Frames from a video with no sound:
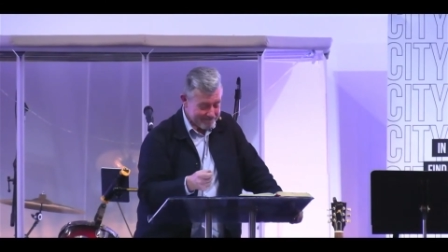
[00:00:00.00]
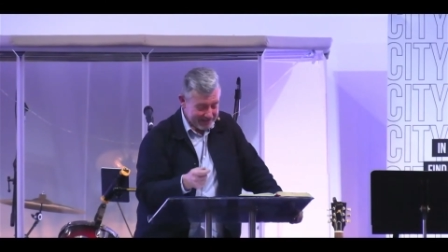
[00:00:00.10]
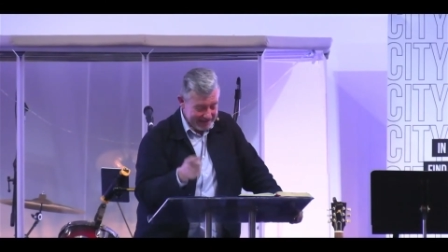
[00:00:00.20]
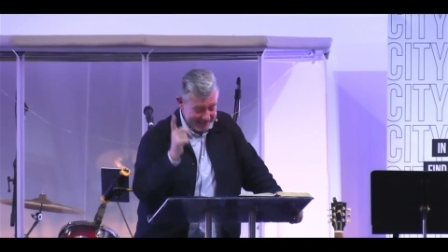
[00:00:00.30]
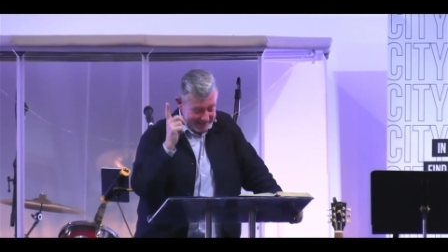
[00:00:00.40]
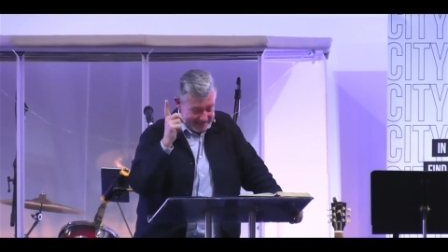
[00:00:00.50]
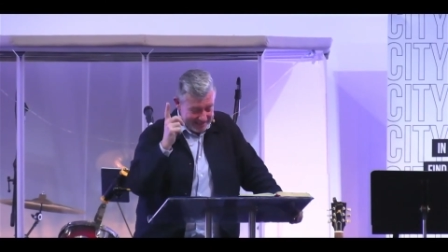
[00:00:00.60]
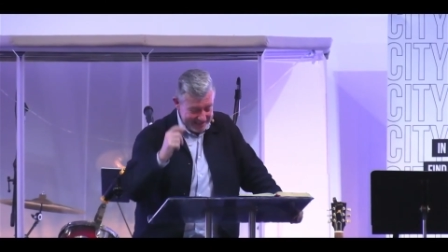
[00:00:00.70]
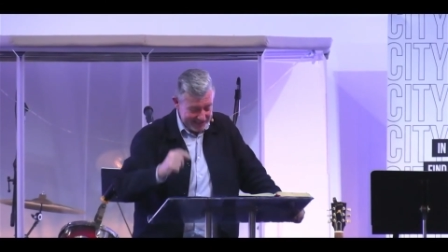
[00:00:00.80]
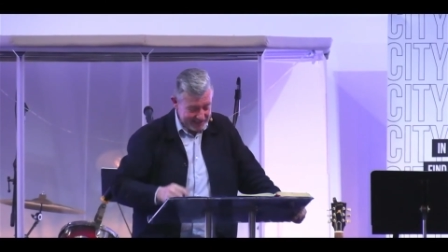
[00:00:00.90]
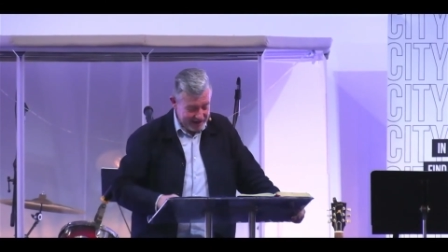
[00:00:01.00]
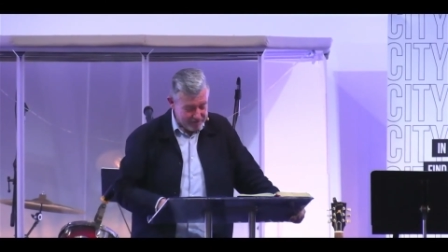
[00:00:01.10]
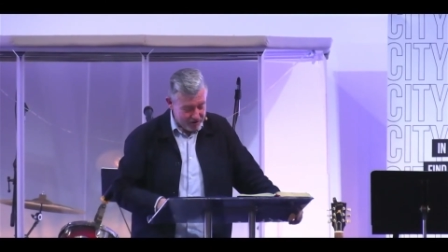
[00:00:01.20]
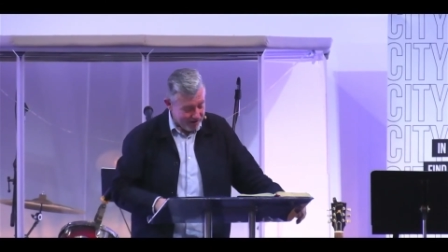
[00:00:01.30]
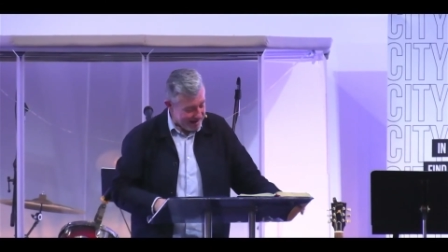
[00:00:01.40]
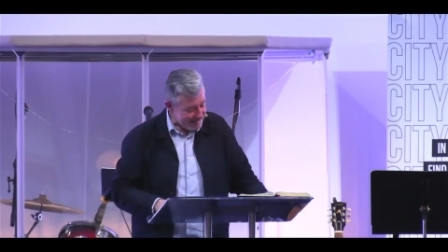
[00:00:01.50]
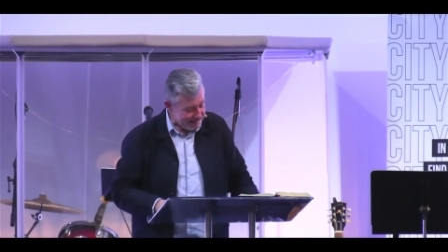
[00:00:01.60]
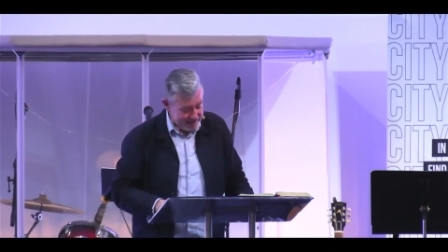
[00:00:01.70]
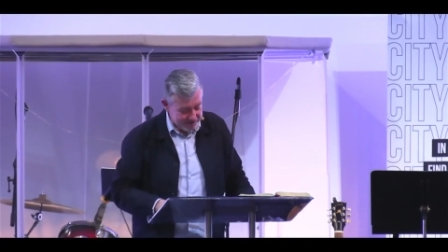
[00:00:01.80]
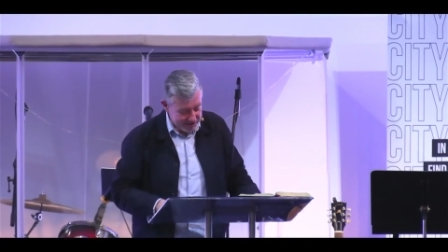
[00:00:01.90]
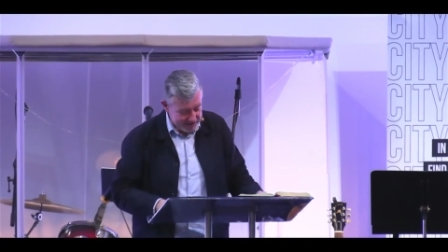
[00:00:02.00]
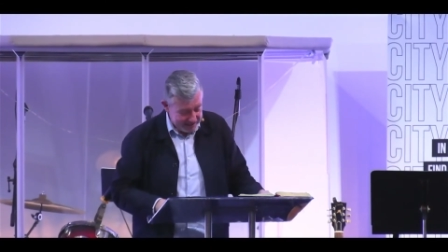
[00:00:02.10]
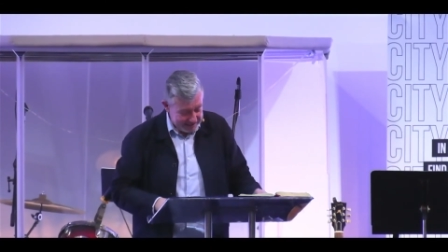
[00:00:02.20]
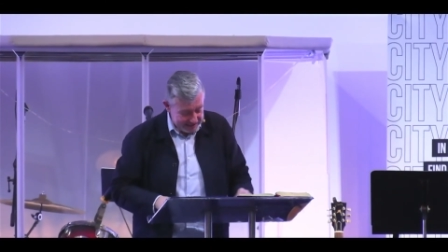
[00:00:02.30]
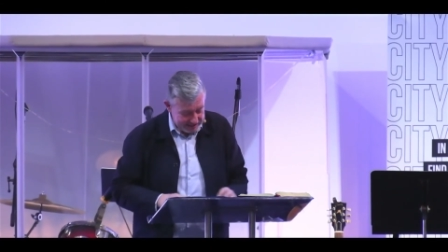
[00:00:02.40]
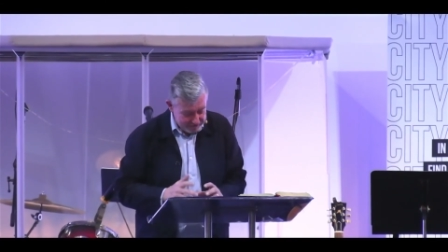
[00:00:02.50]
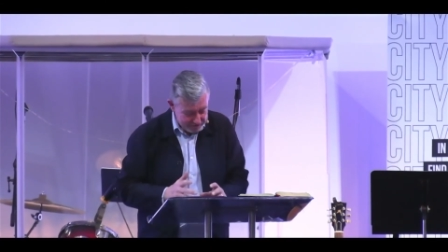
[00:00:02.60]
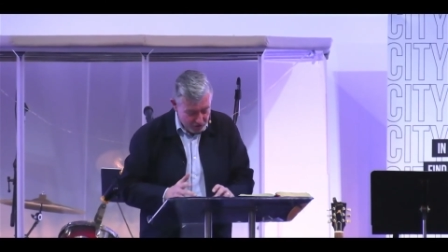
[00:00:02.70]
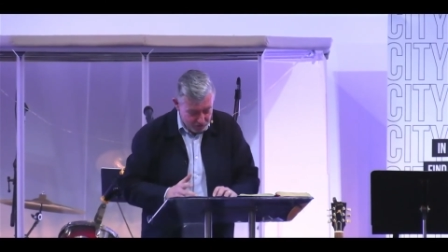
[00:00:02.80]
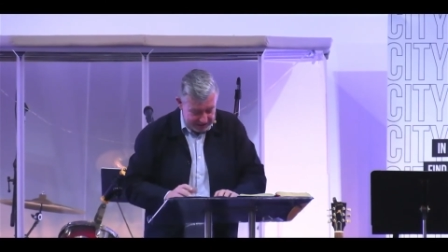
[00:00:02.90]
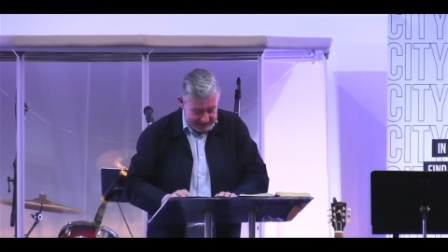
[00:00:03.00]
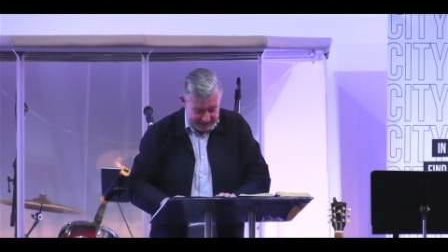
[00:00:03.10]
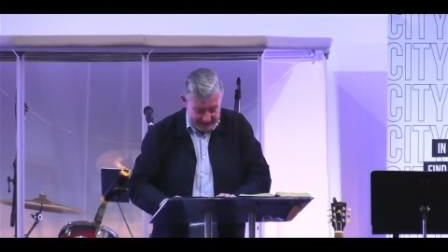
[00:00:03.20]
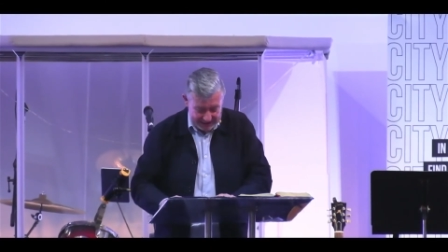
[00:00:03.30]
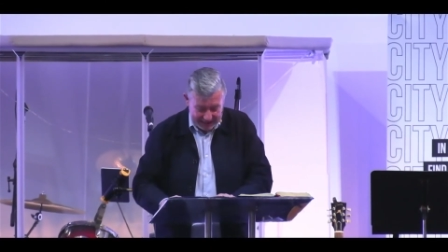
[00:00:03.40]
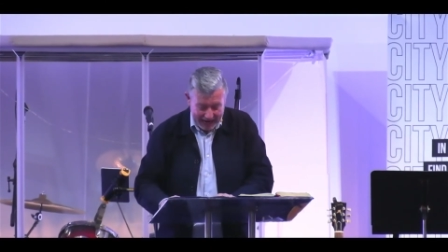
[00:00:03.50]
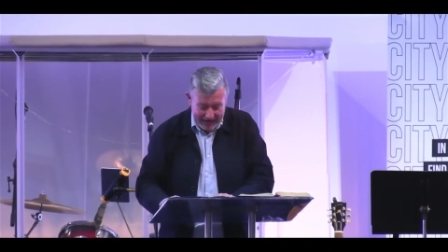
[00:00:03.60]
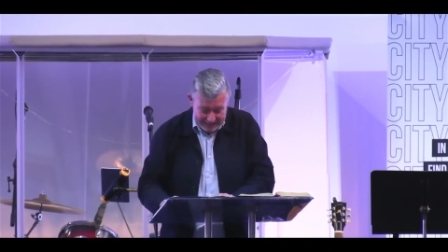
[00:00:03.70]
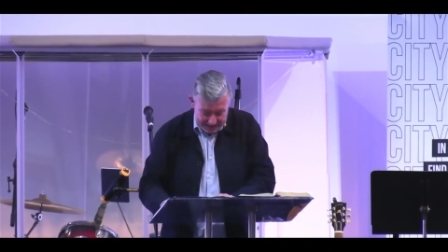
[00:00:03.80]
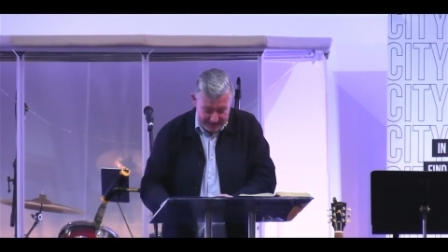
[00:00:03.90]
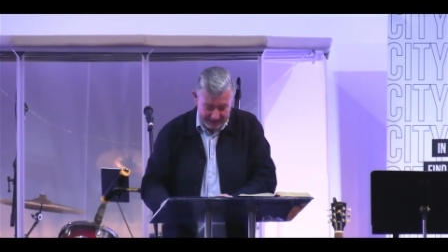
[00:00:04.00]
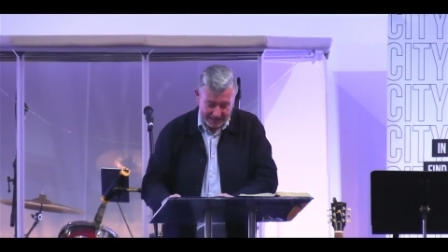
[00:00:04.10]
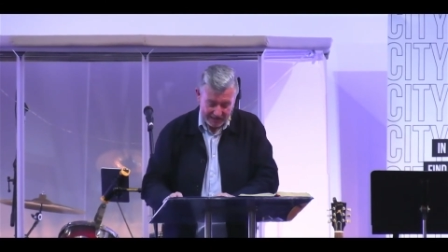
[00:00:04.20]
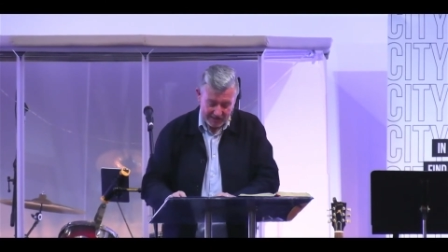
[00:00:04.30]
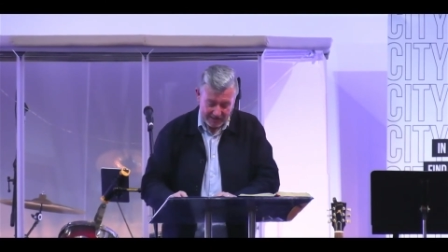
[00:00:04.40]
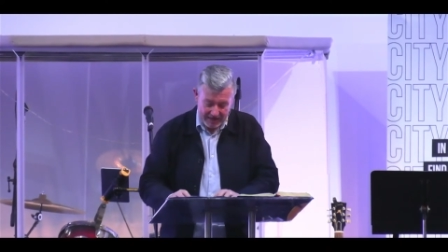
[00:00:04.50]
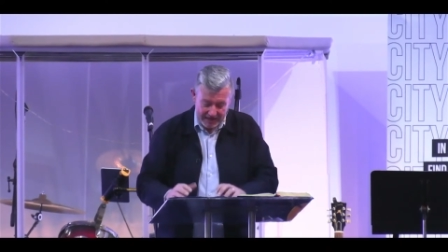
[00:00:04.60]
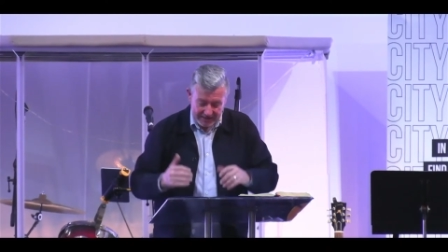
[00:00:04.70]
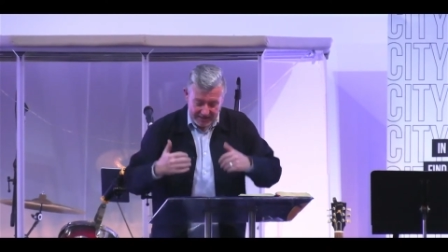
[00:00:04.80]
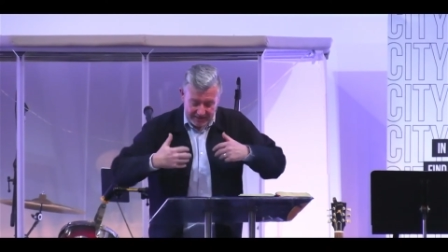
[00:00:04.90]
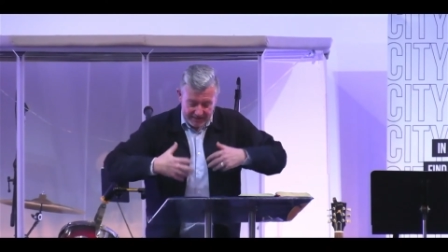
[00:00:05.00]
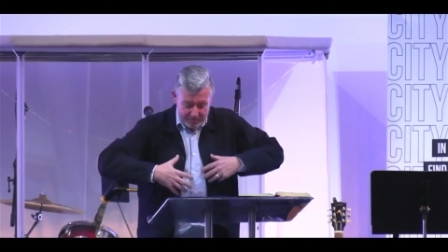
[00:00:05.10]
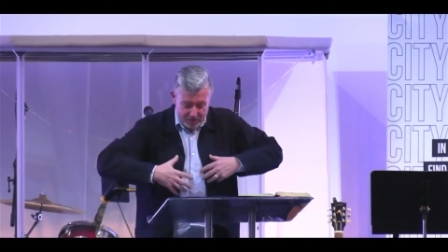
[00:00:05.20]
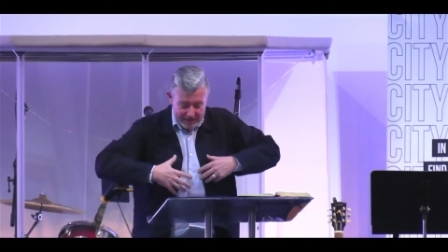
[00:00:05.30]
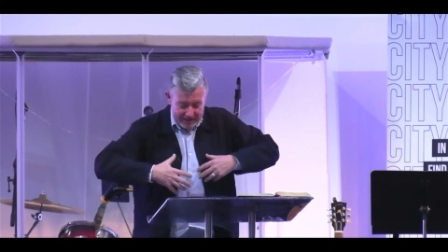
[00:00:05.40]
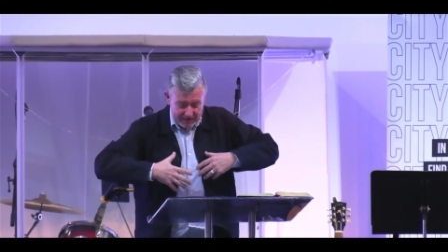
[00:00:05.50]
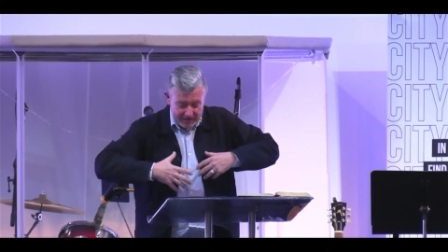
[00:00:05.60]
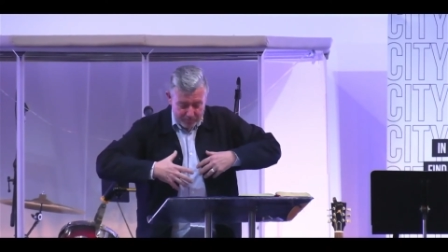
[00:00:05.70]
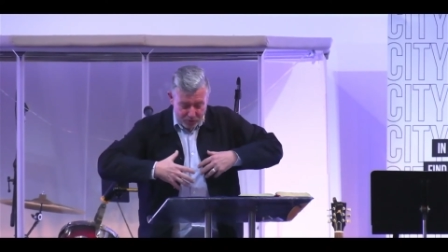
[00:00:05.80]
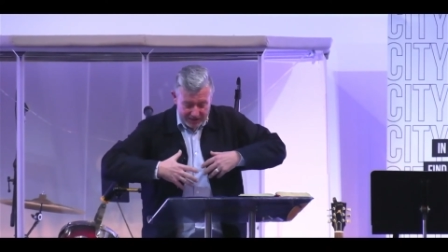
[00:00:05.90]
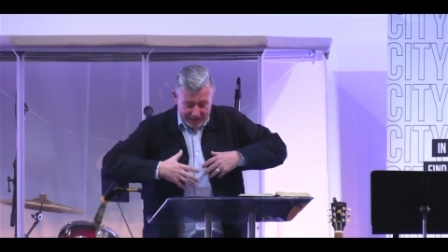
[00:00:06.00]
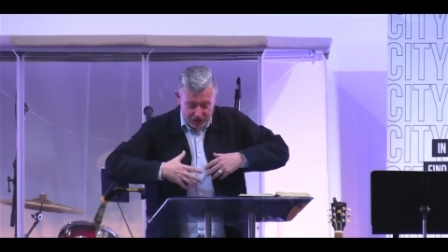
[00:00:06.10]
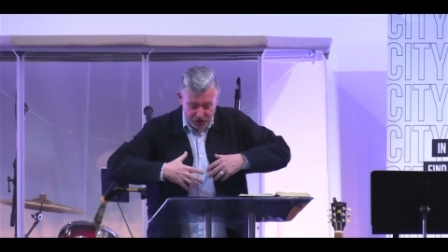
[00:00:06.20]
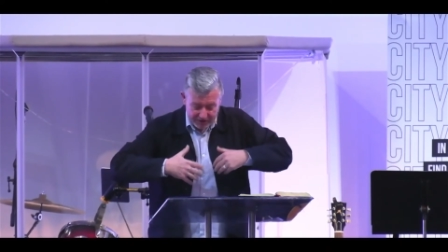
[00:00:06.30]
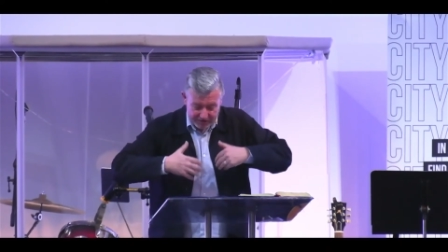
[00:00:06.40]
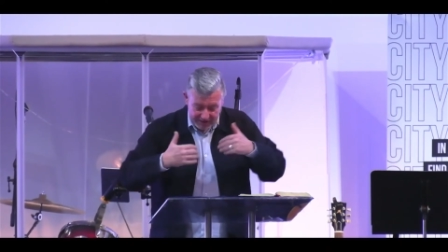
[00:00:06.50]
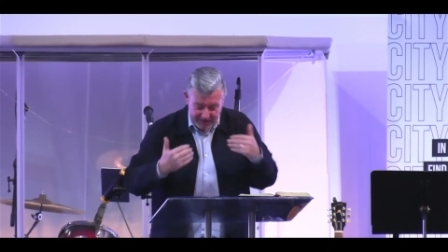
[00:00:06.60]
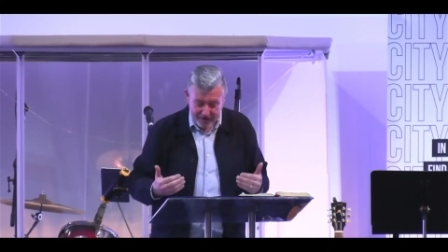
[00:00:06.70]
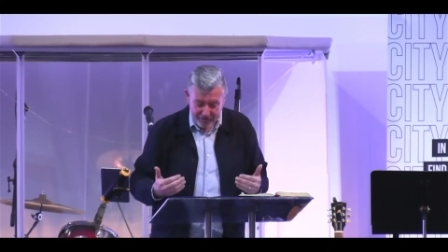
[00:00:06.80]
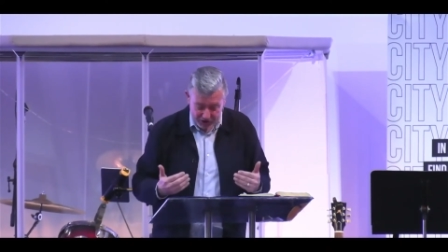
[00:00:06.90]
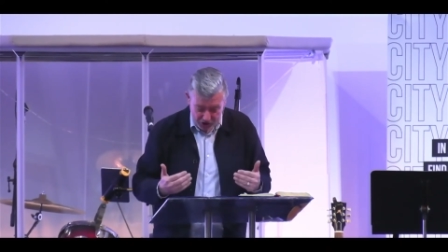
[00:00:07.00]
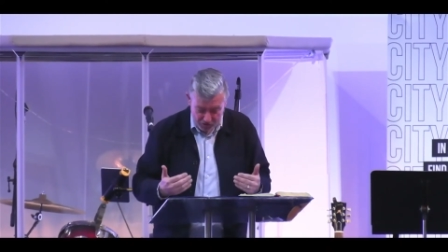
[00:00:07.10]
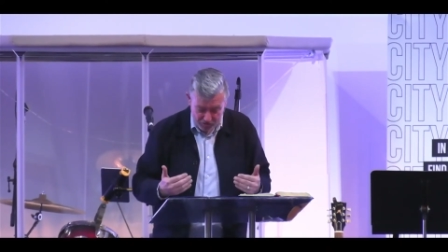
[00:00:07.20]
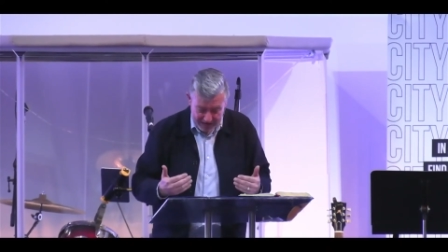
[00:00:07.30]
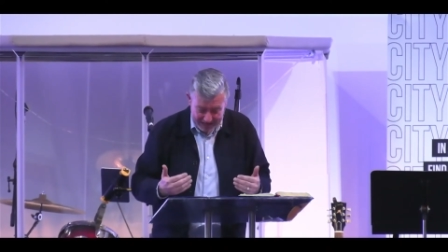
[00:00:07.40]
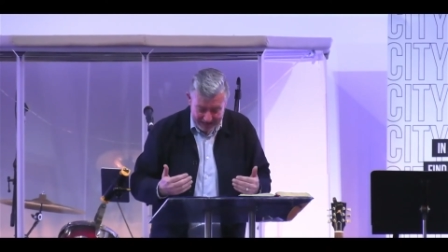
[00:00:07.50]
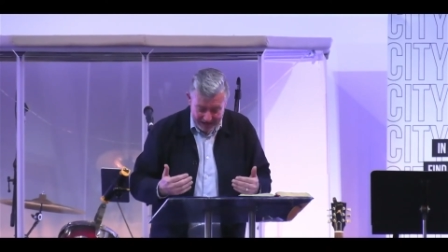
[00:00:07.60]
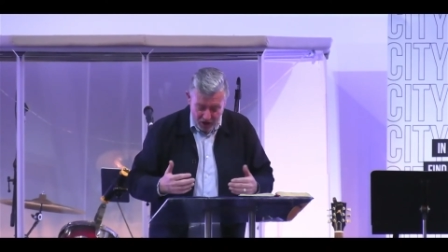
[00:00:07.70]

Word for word: Listen to this. A variety of studies have noted that kindness stimulates the production of serotonin,